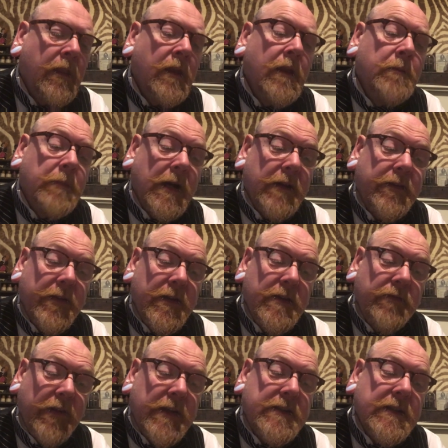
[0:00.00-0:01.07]
My
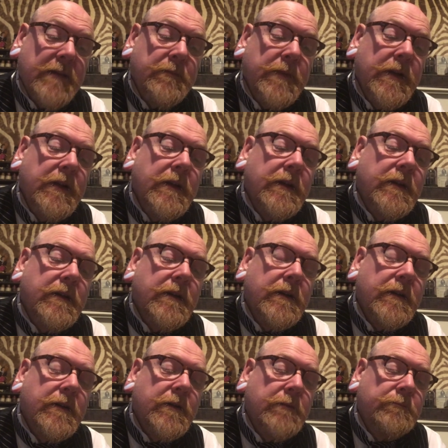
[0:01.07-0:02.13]
third victim
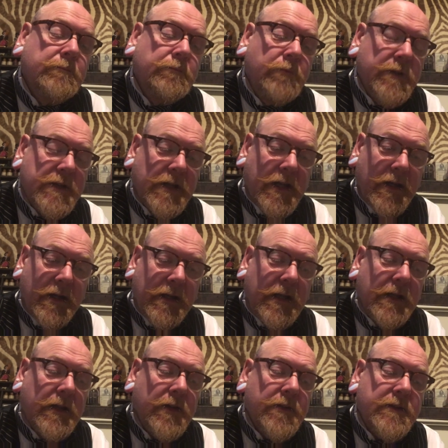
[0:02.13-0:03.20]
was a girl
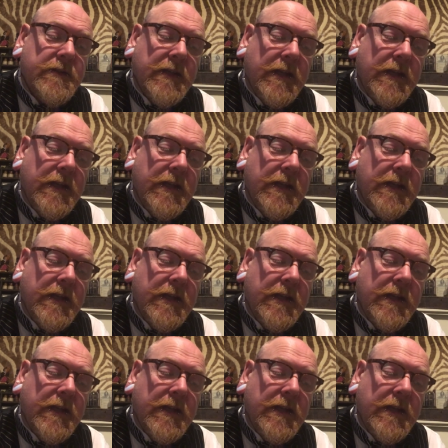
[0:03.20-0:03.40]
I got